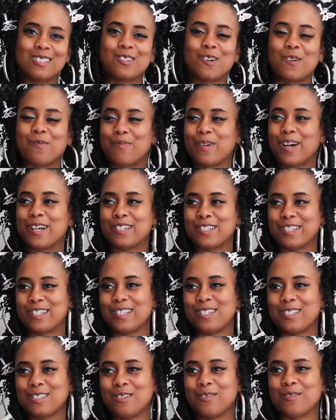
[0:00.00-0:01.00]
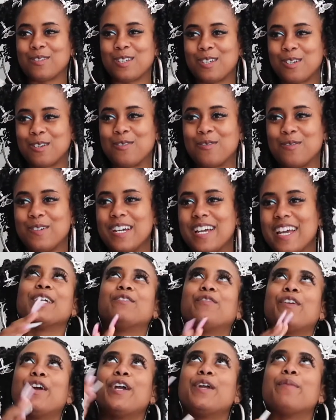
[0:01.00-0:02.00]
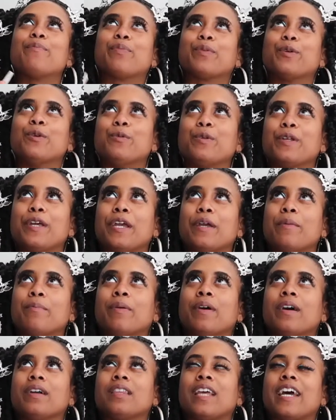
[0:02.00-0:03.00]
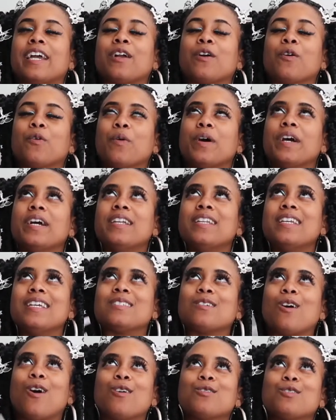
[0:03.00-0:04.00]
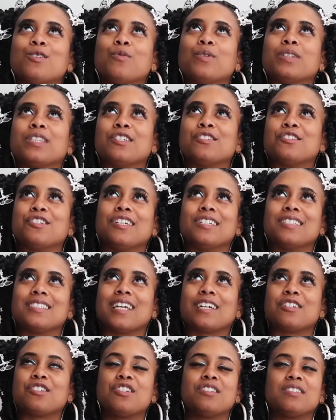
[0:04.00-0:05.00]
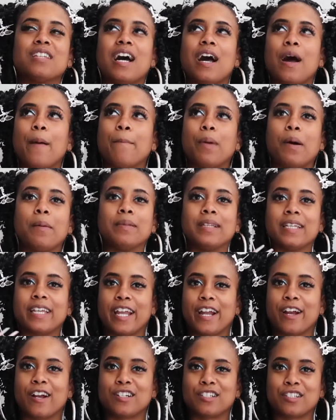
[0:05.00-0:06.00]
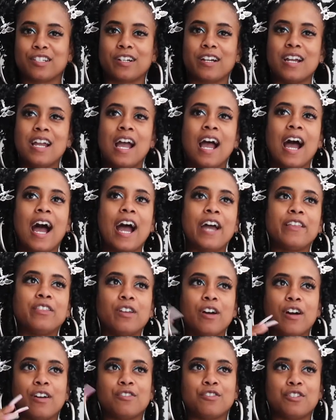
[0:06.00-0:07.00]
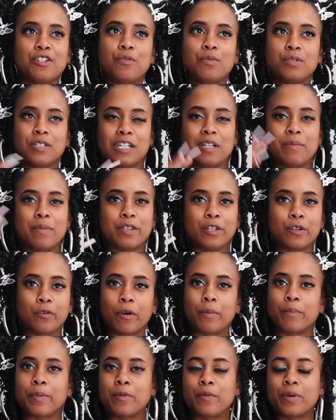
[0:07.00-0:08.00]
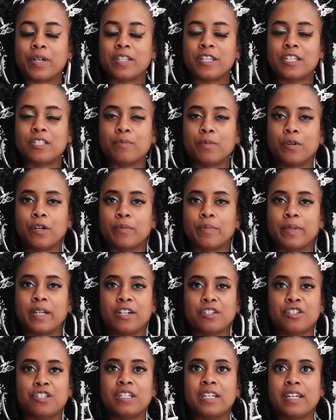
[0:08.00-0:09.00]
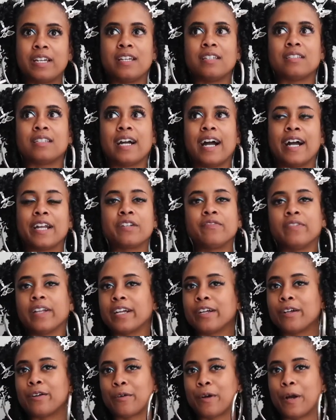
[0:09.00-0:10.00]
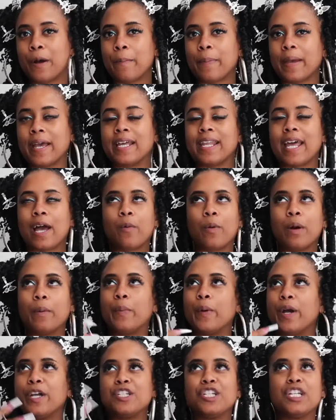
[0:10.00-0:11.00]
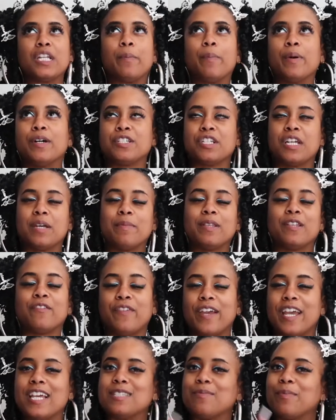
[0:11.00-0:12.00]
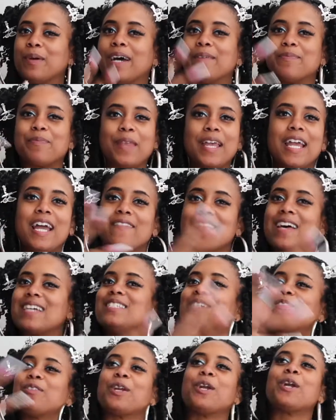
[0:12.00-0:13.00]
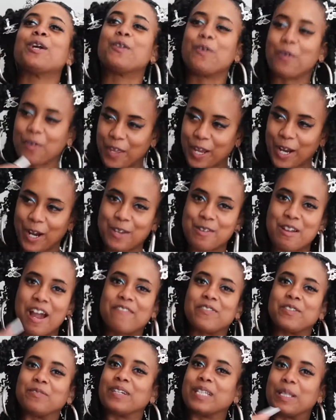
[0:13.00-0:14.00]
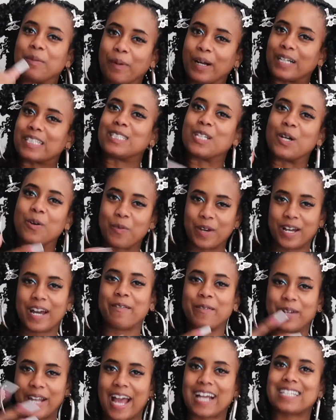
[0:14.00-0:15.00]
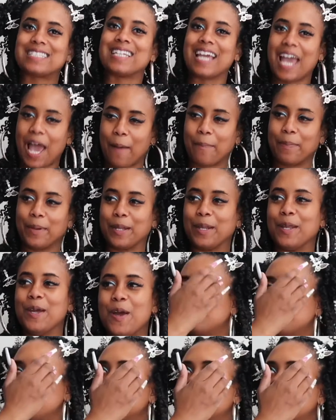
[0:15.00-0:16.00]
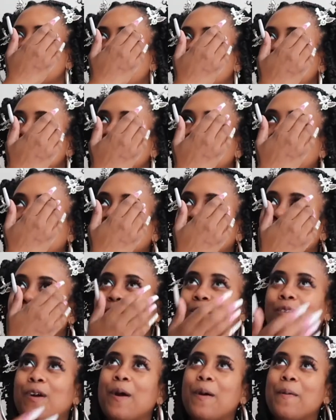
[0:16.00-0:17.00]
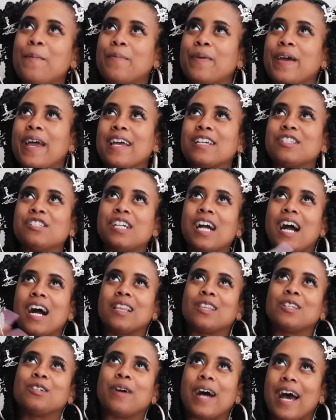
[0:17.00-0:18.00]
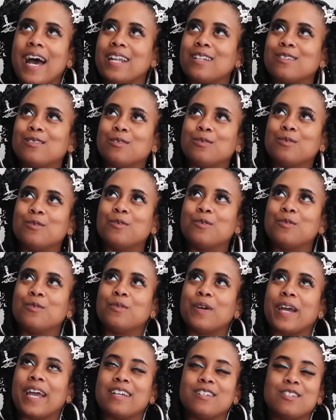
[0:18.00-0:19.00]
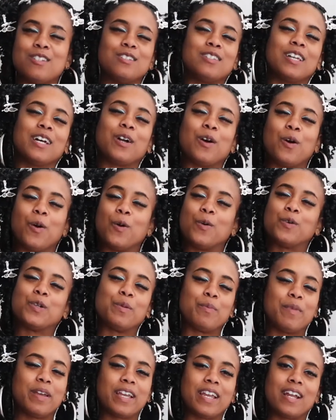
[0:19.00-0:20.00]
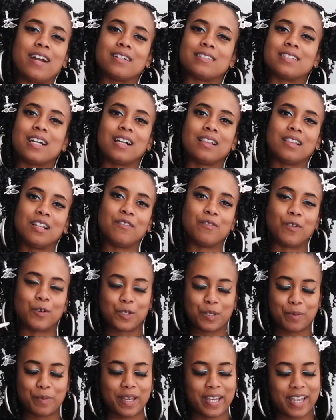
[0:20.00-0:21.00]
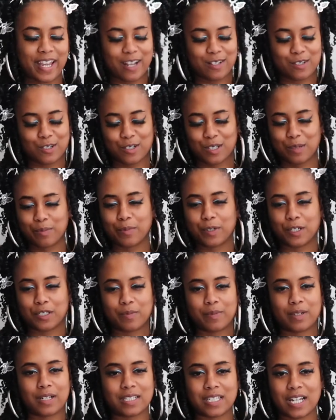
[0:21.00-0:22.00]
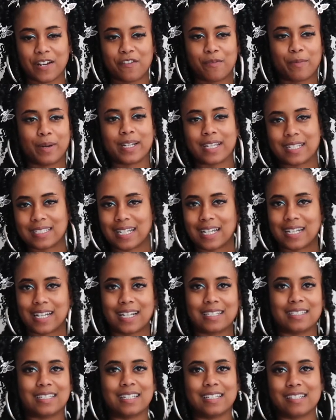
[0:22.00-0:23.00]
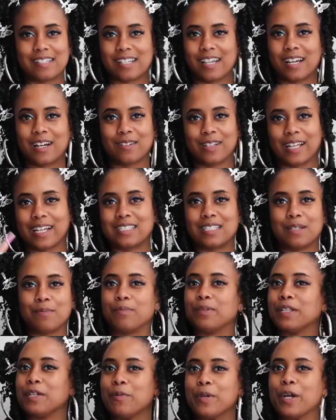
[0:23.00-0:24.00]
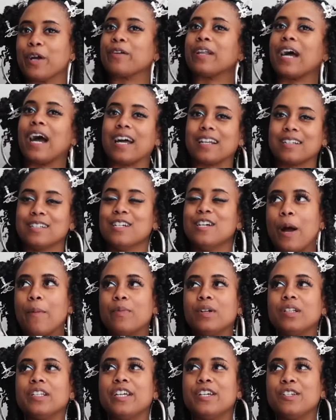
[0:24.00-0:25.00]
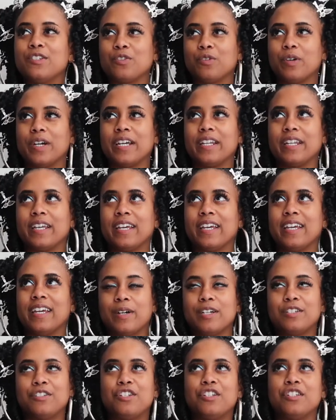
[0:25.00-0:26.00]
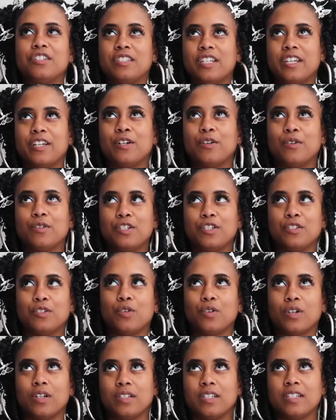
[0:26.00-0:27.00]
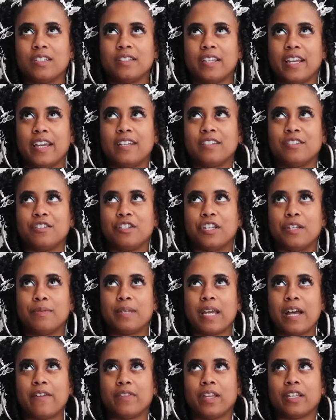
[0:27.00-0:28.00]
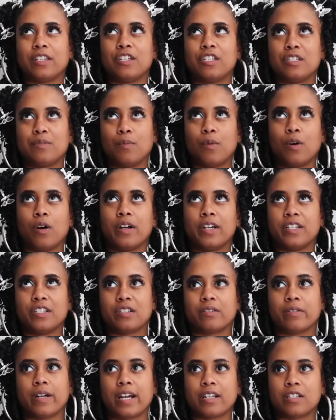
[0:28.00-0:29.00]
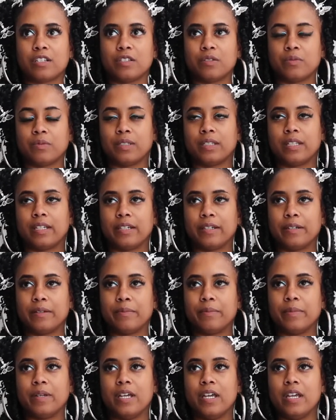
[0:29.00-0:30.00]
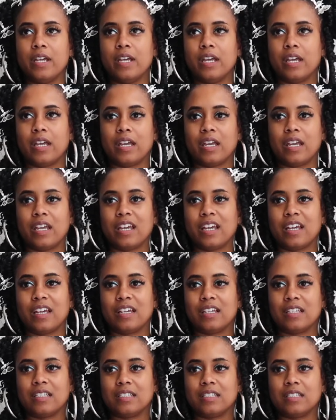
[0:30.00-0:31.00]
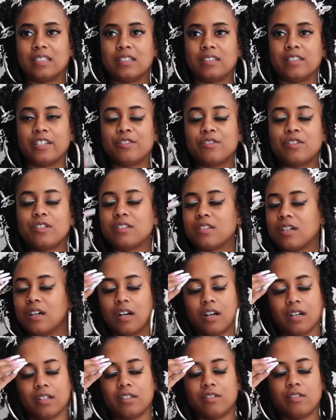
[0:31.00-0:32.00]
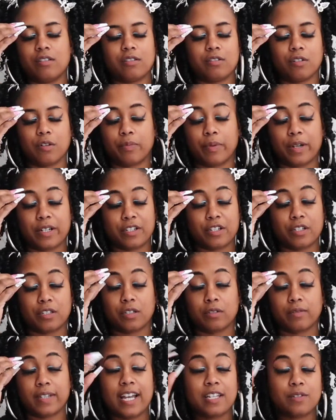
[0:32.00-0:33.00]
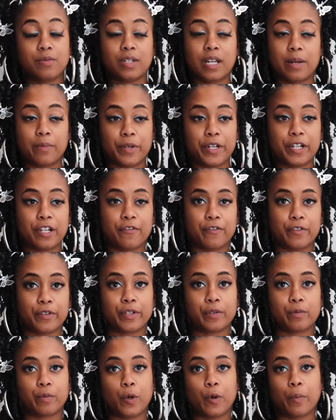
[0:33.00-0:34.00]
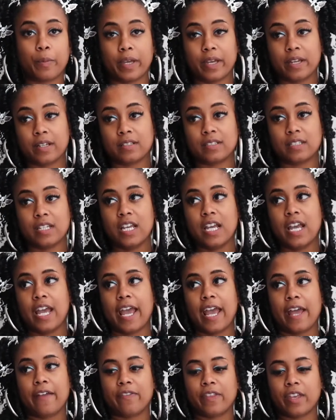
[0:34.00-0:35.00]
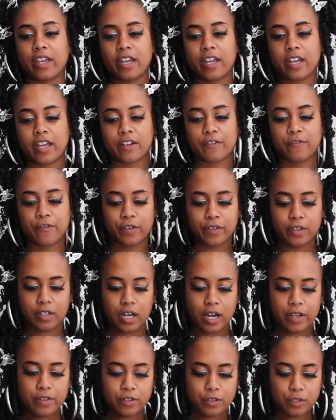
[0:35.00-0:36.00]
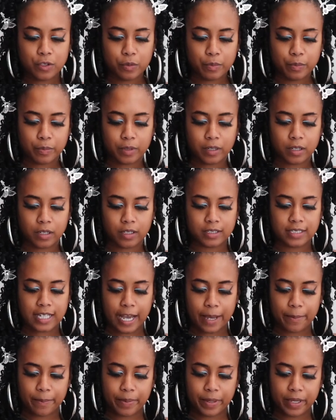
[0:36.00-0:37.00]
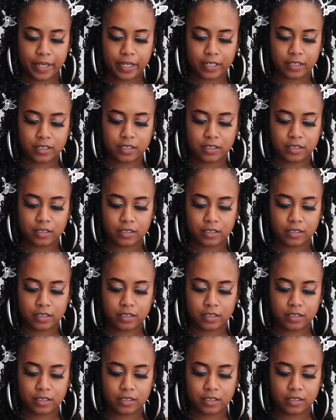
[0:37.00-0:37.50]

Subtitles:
so precious. He's so cute. And he's very broody, but like Gwen is also with the shits. Like, she's not a bubbly character. I thought she was going to be the grumpy one in this book because she is kind of like a grump. And at one point she ended up punching him in the face, but that's neither here nor there. You have to read the book to know what actually happened. She's kind of like a grump and she got a little attitude, and she's like an older main character. I love older main characters in books because everybody's not 19, child. Like, simply, we are not. I'm really enjoying it because she's single and she's going on these dates. She keeps having like these small interactions with him, and they're just so precious. So that's what I'm reading for the romance. And then for the other two books, I picked